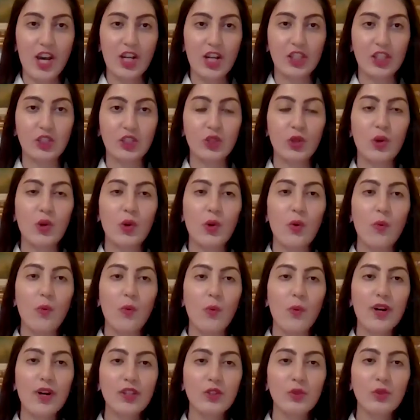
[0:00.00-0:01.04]
So
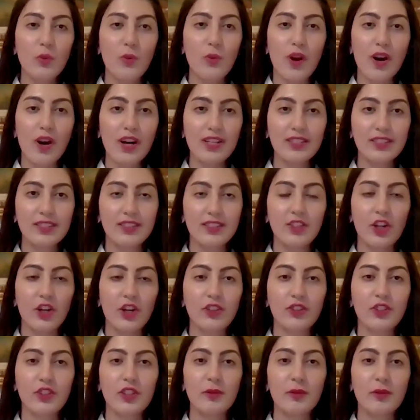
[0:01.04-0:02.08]
what was
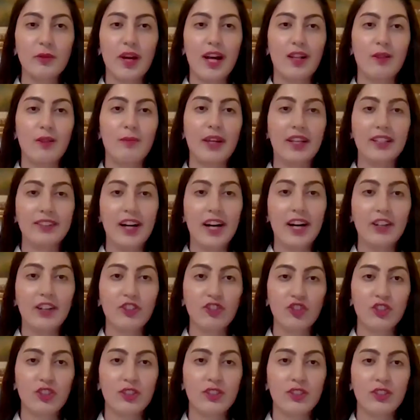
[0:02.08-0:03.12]
Dr.
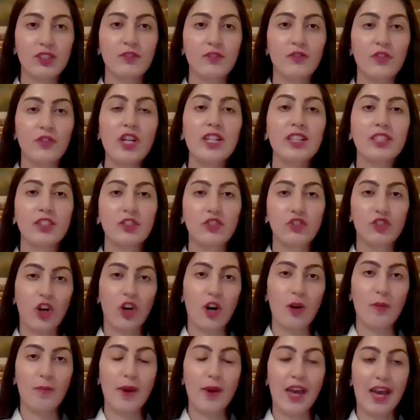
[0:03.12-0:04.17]
Almekdash's first
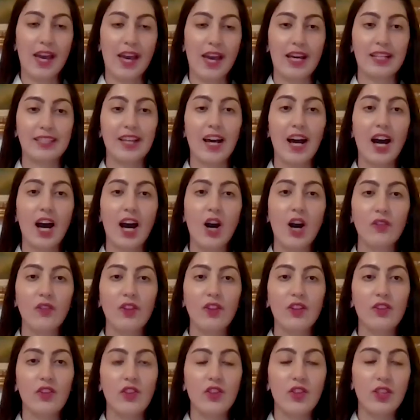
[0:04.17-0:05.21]
job, and how
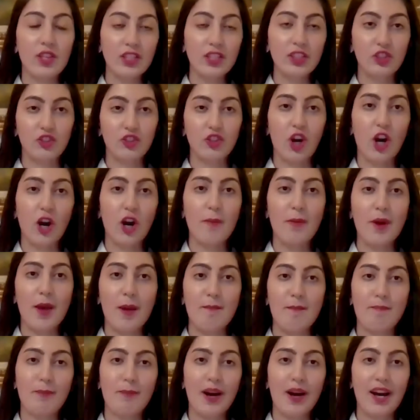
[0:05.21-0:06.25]
did this job
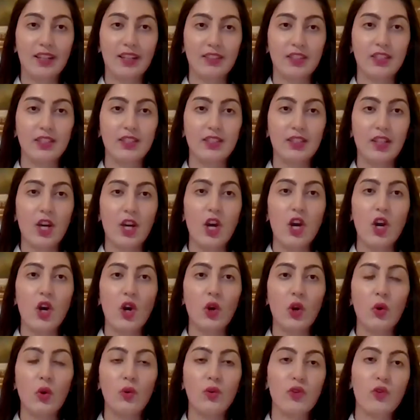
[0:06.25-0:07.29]
impacted
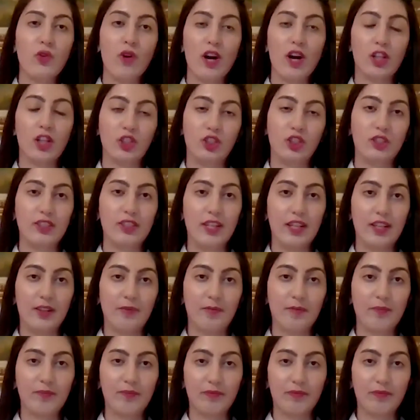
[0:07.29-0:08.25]
who you are today?